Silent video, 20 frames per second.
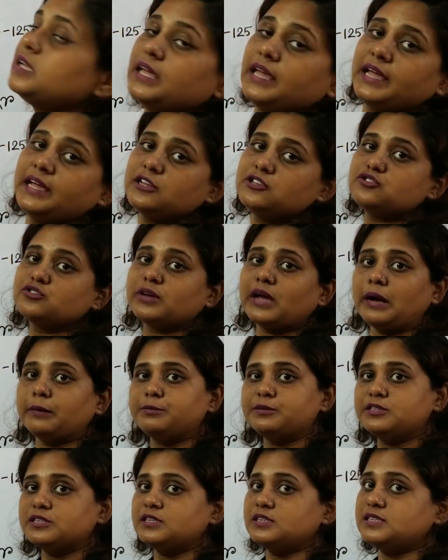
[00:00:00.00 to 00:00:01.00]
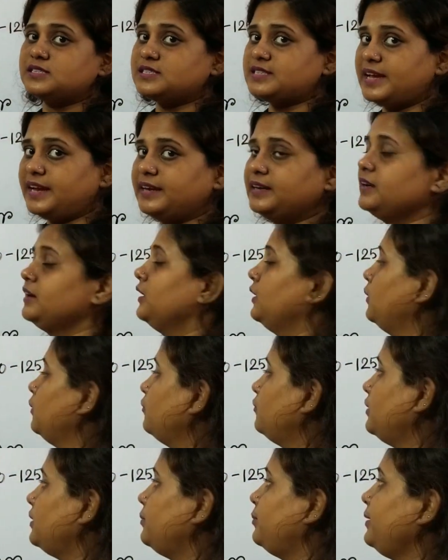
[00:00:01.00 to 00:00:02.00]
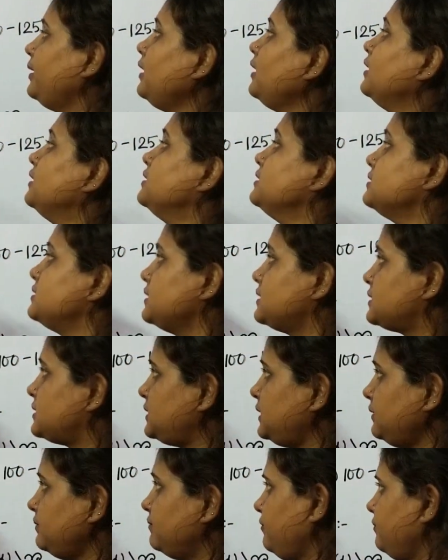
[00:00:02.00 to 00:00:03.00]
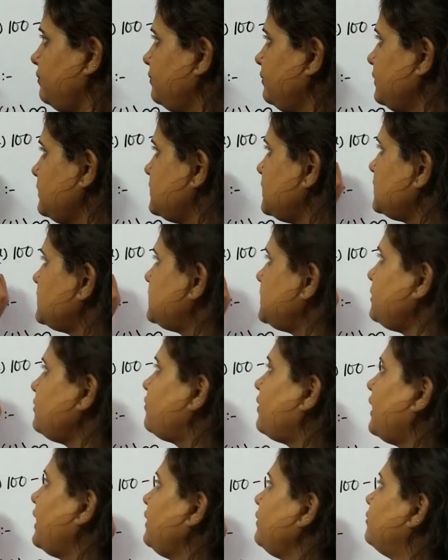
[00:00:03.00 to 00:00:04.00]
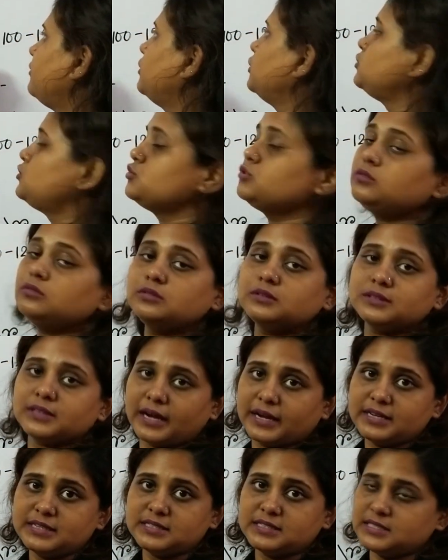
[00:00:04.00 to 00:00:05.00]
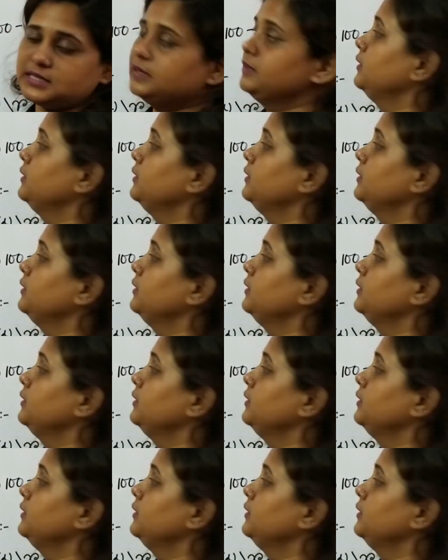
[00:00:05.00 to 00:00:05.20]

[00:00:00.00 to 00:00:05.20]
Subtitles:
A to capital Z will be 65 to 90.